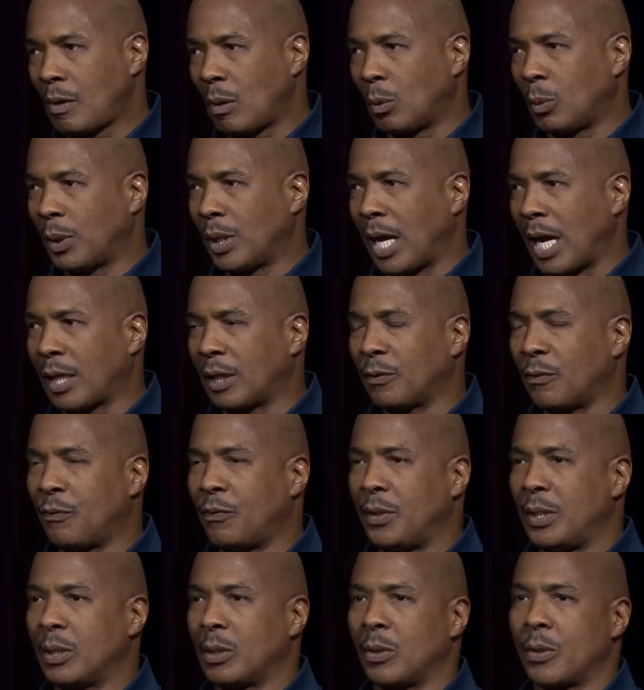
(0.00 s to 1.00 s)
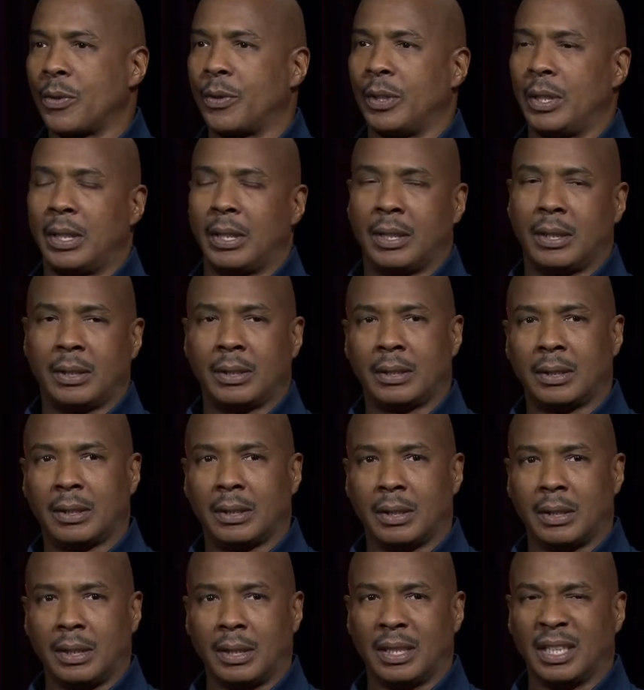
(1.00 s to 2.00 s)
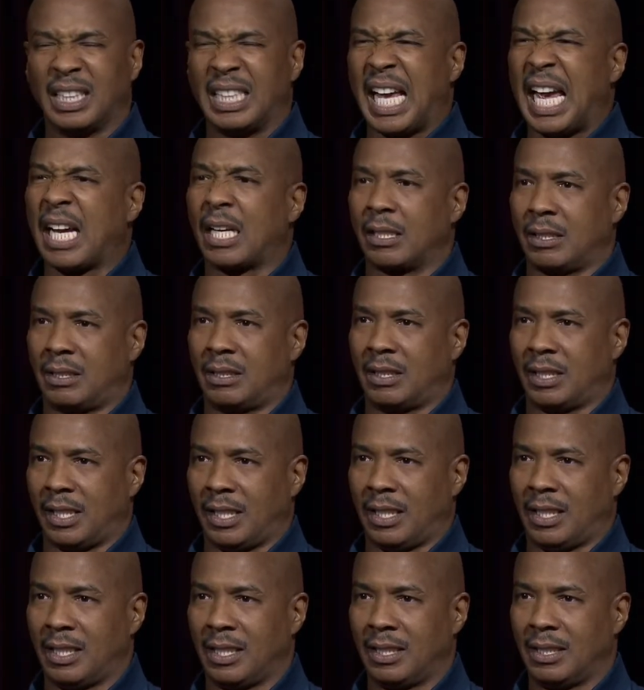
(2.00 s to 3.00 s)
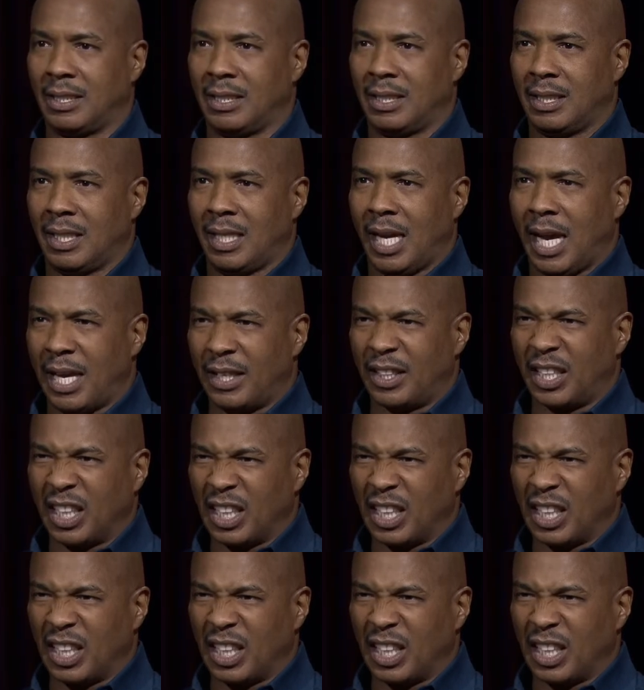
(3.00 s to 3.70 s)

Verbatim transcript: where I could feel the, the legacy and the